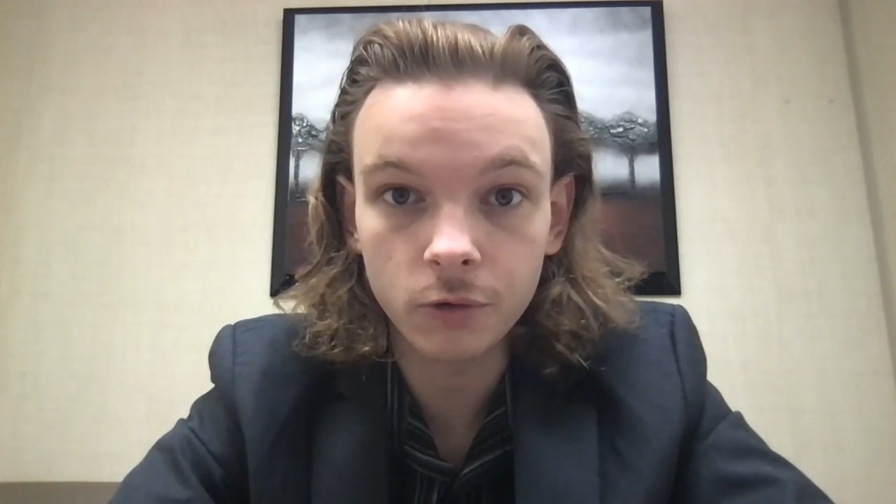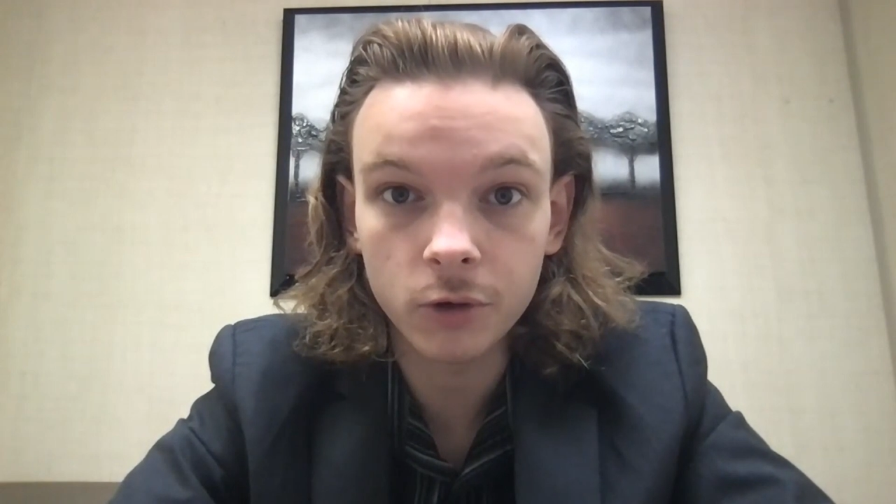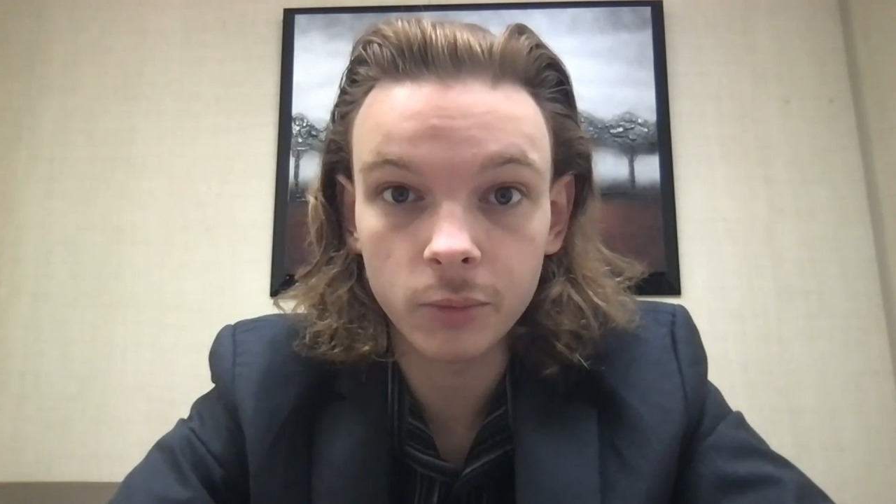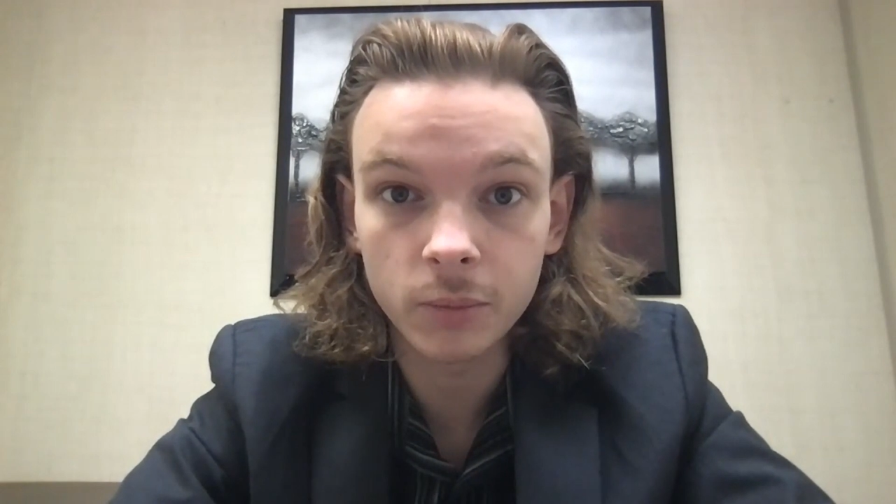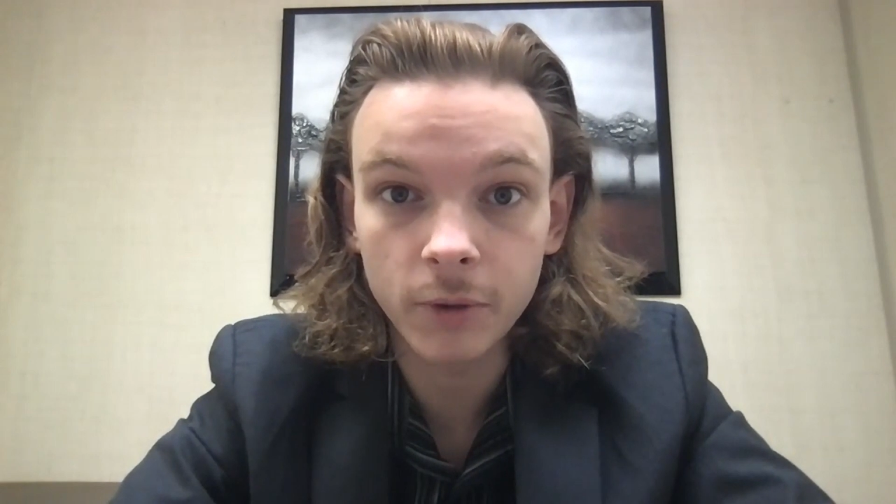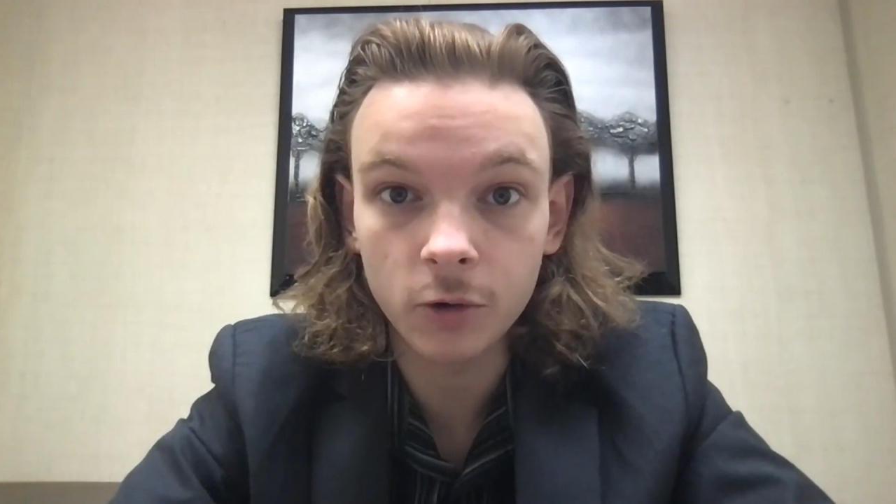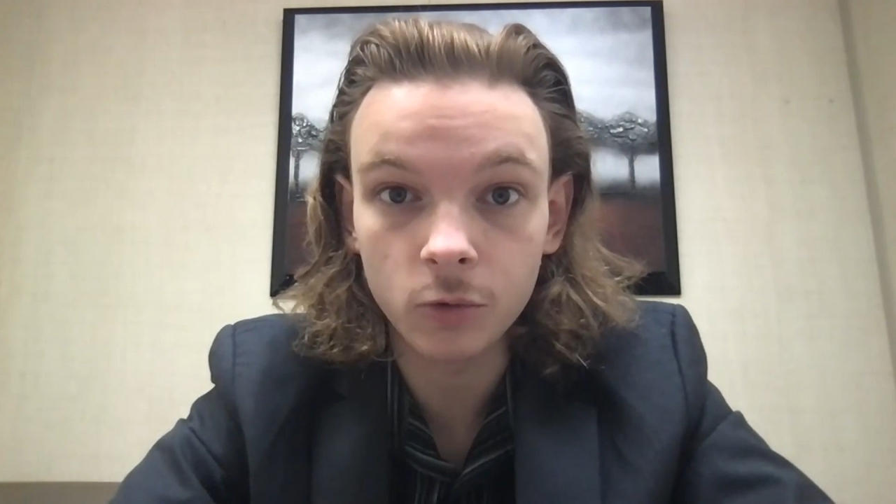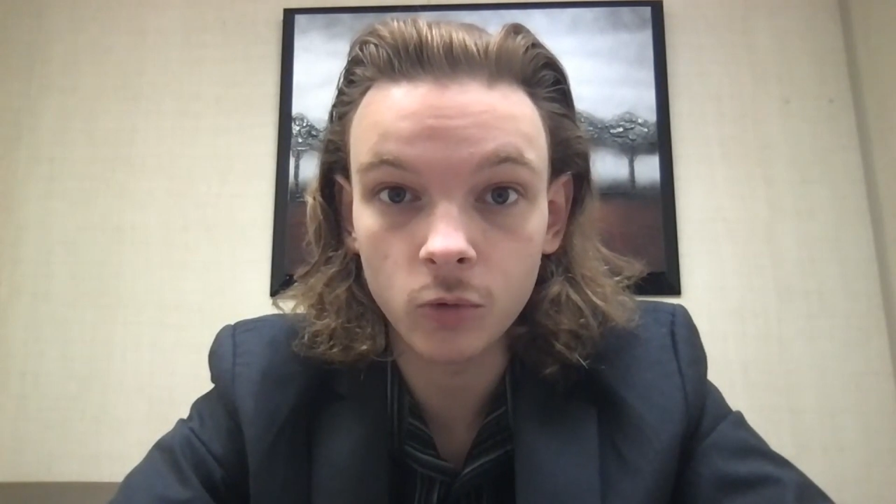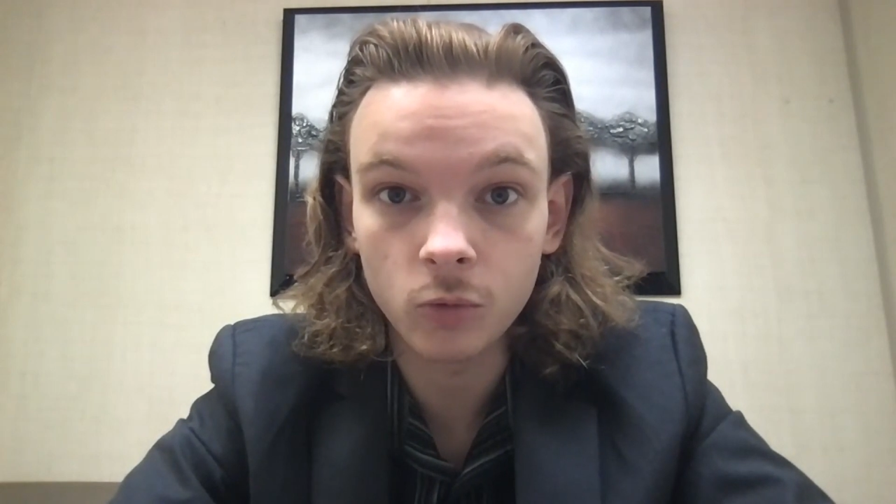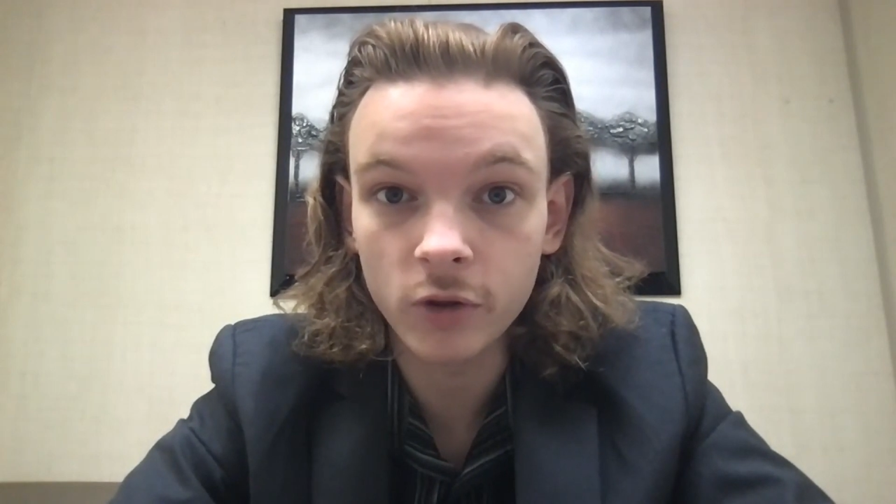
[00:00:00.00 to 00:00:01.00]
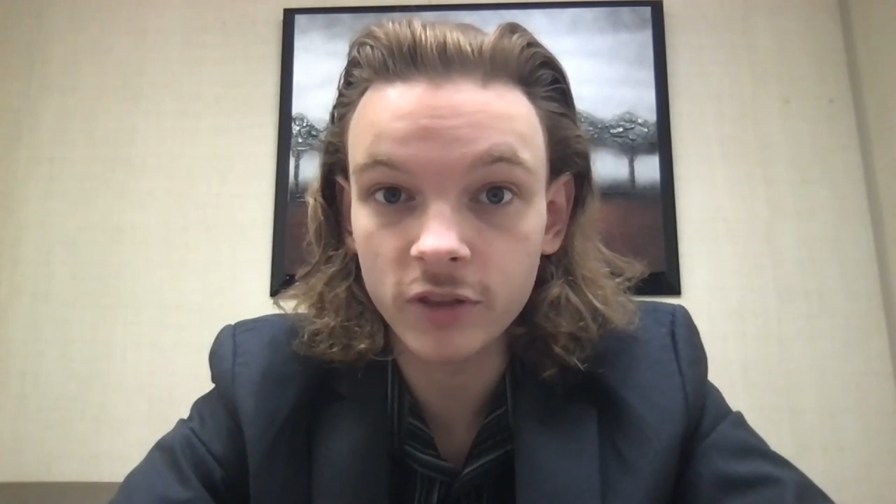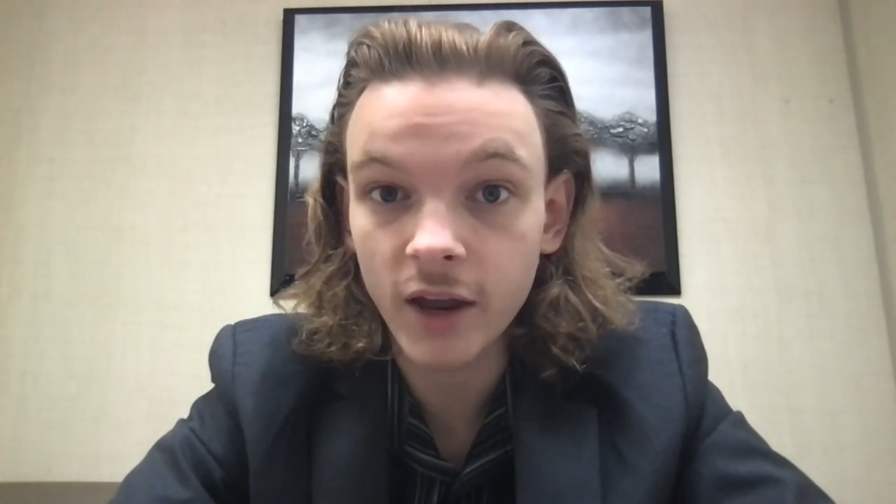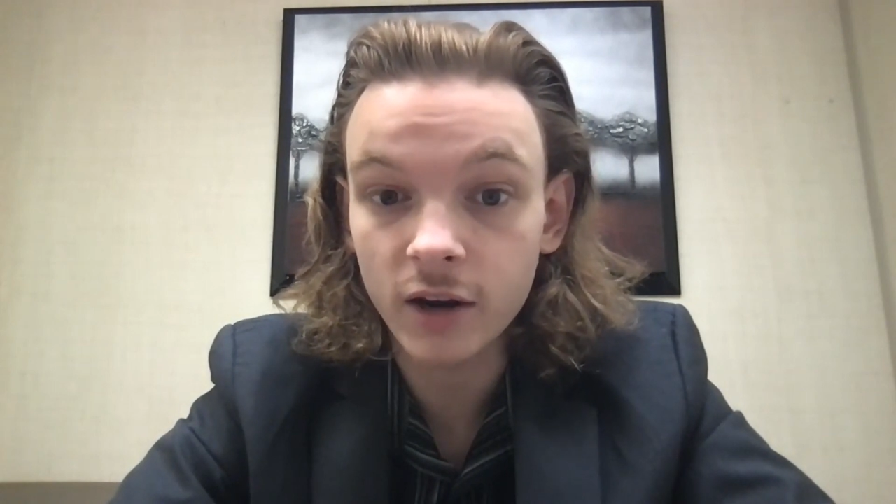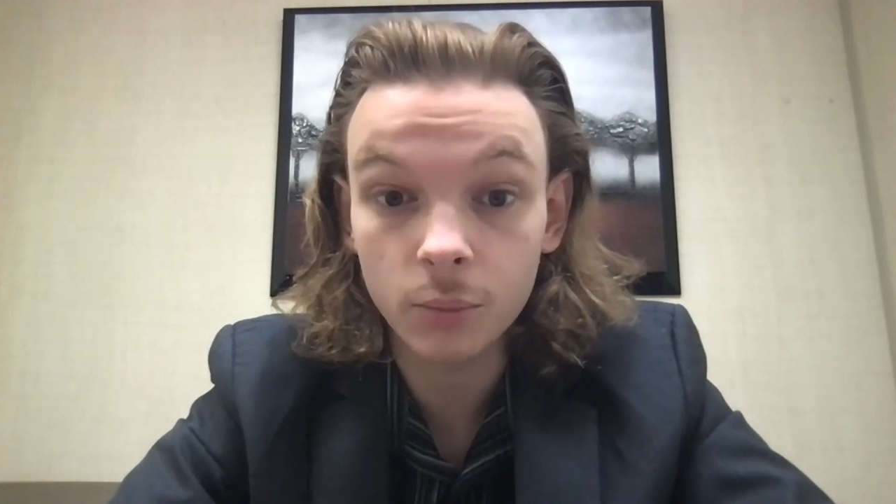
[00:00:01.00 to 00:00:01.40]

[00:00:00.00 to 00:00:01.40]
a little bit about what that